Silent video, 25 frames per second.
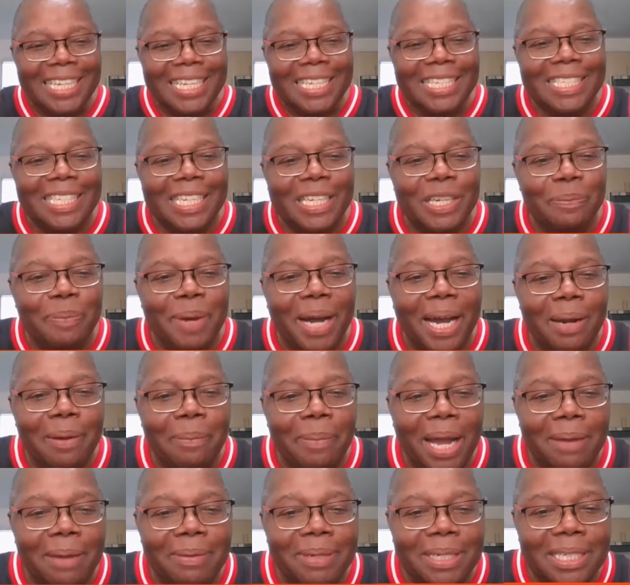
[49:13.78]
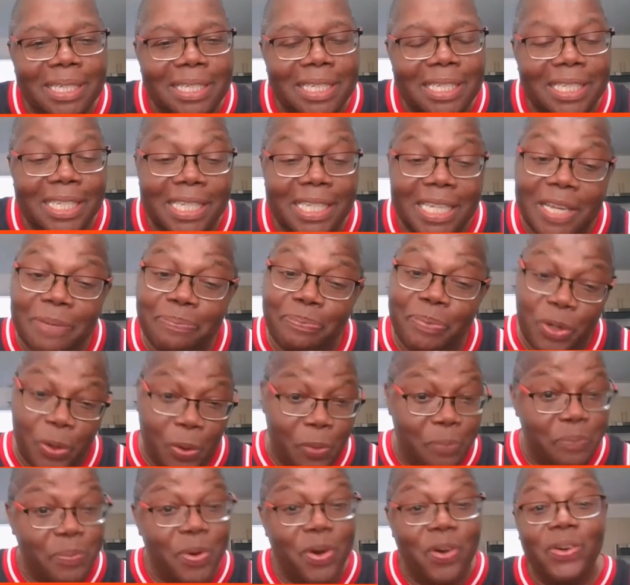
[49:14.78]
He said, good morning, Bobby D. Lee G. Good
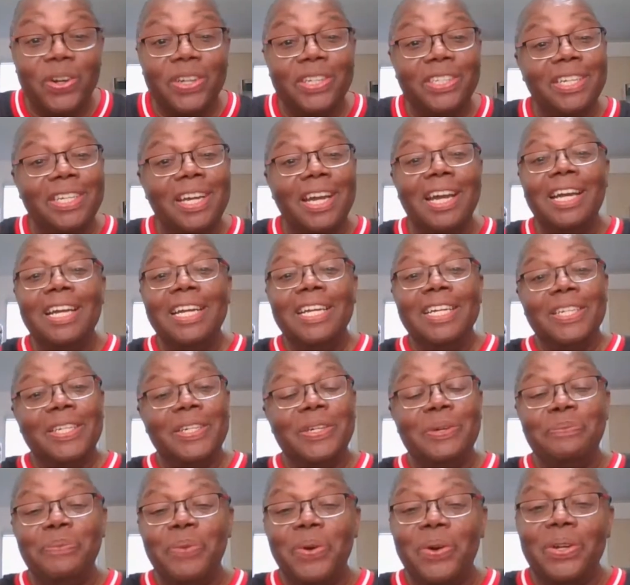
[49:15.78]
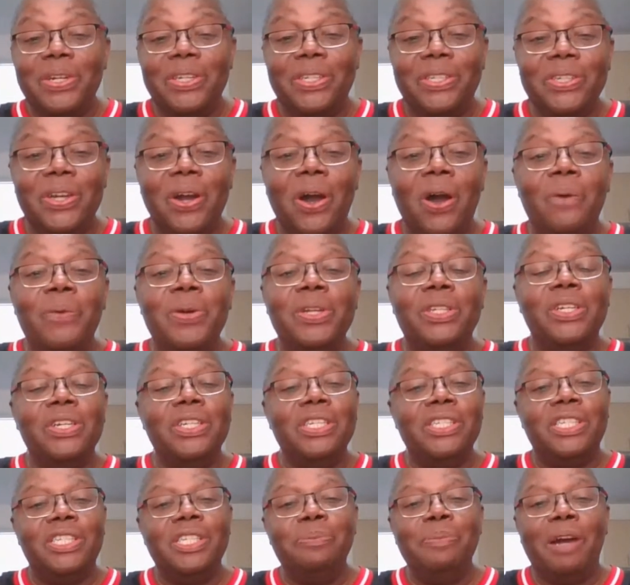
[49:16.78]
morning, John. Good morning to you. Always good
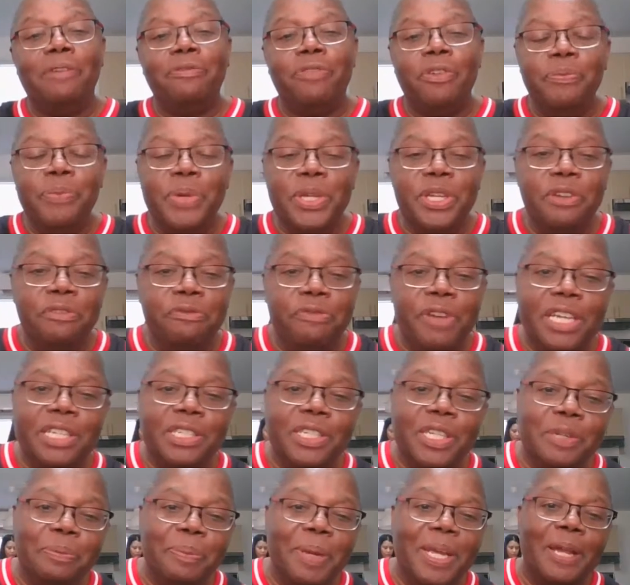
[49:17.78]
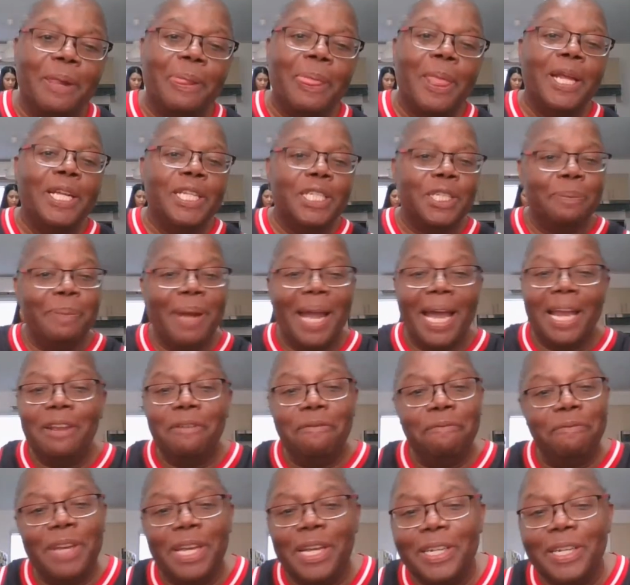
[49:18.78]
to see my familiar faces, man.
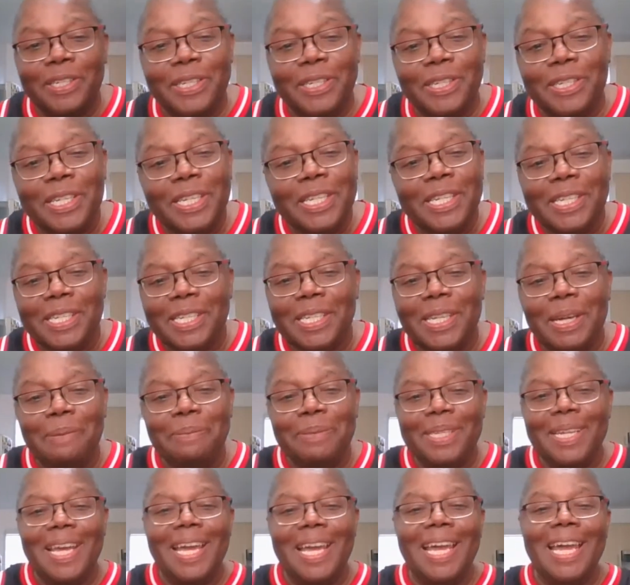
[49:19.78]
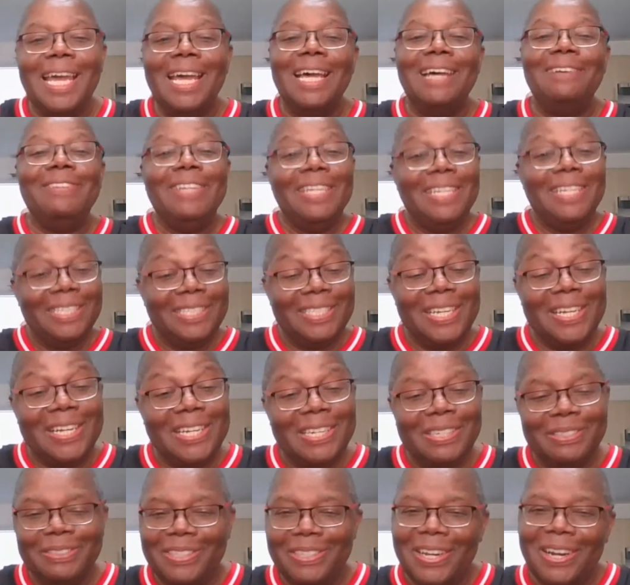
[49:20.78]
Smiling faces. Sometime
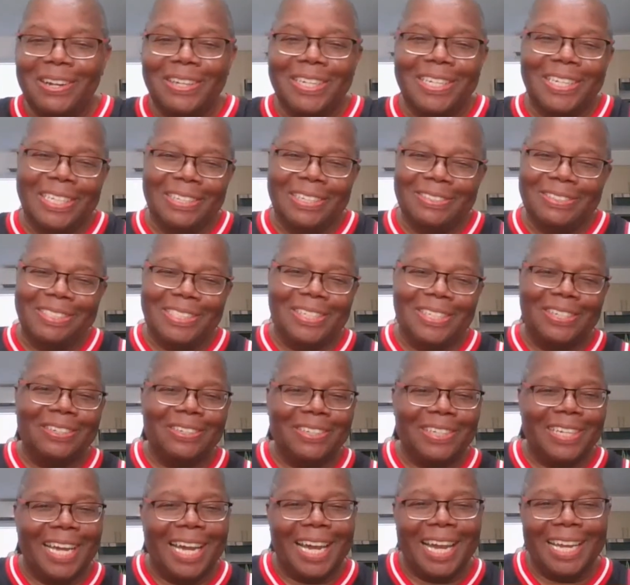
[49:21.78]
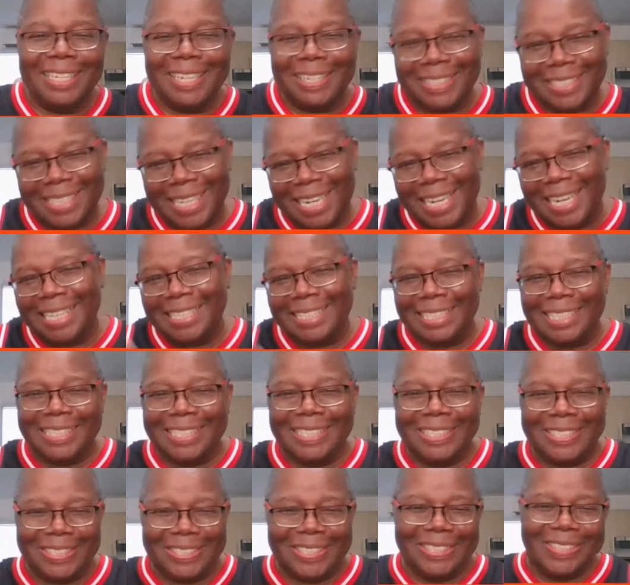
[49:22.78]
no, they don't tell no lie. Y'all. John tell
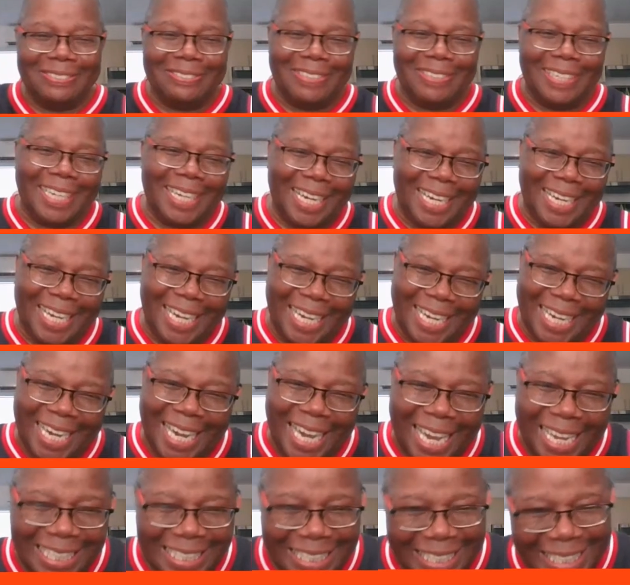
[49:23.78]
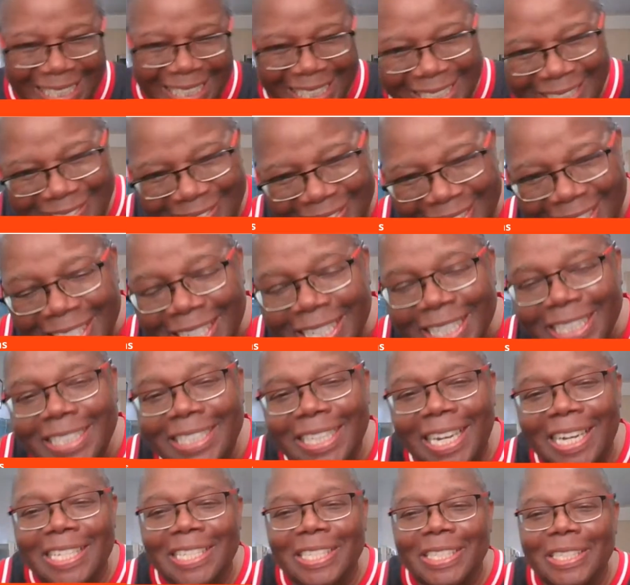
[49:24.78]
the truth, man. Yeah.
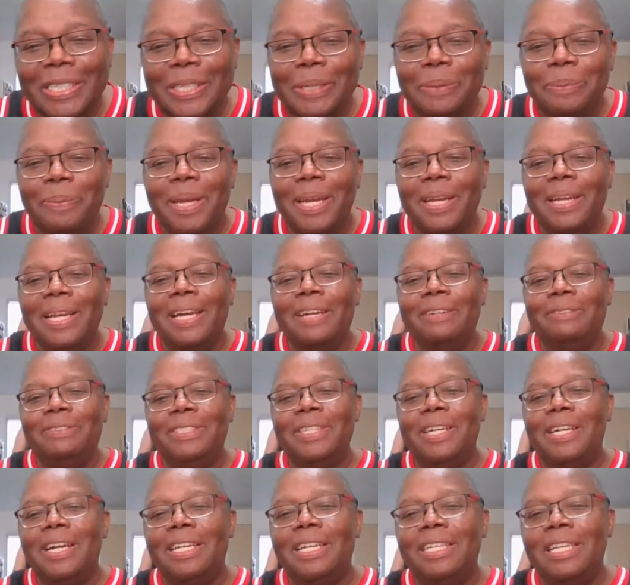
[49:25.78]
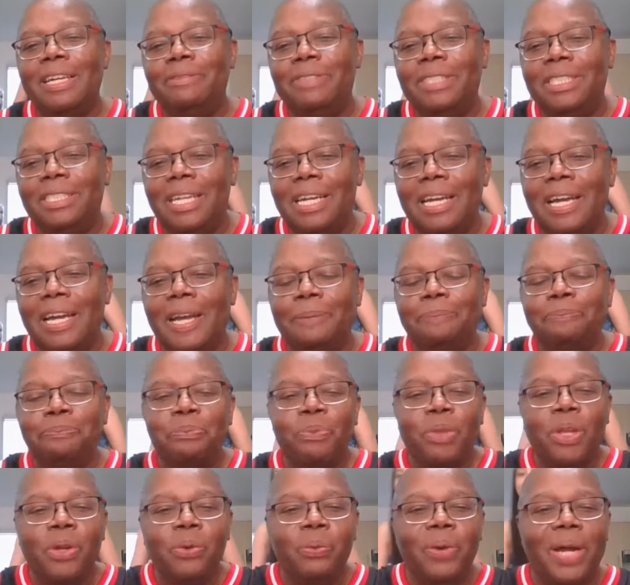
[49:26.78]
John's a good man. Love you, John. Love you, John.
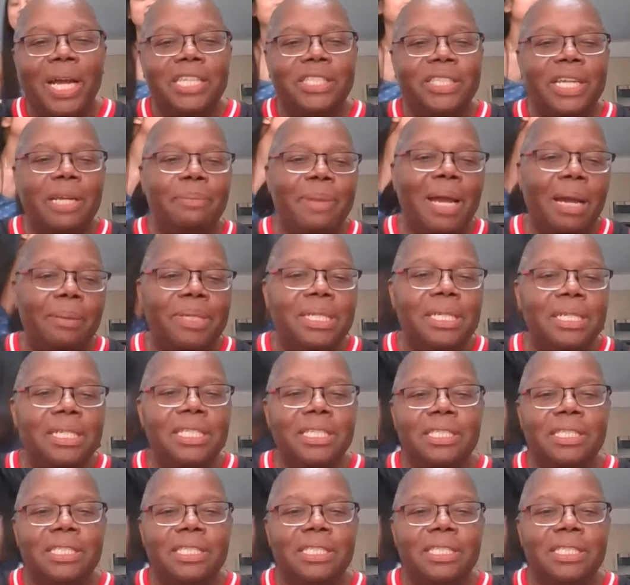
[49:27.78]
Round train, Bobby D. Lee